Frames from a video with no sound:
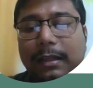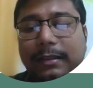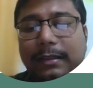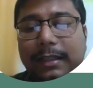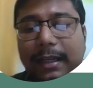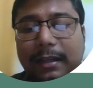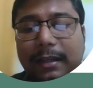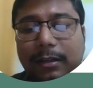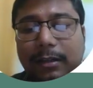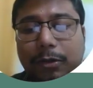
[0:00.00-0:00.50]

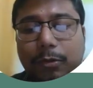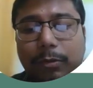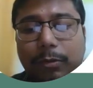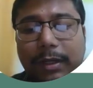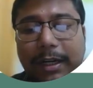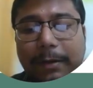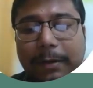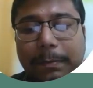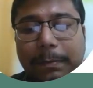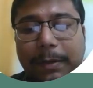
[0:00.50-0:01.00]
then do
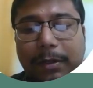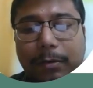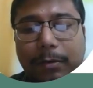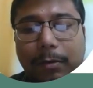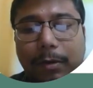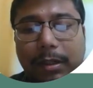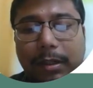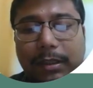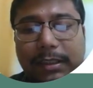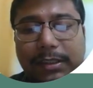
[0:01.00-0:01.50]
let me know
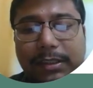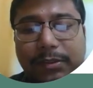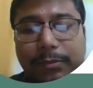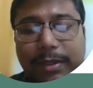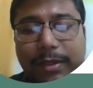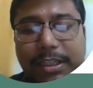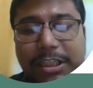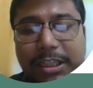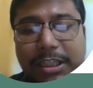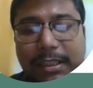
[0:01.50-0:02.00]
all these
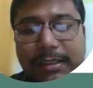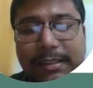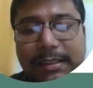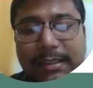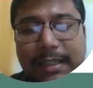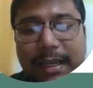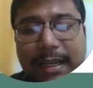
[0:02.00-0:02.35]
questions,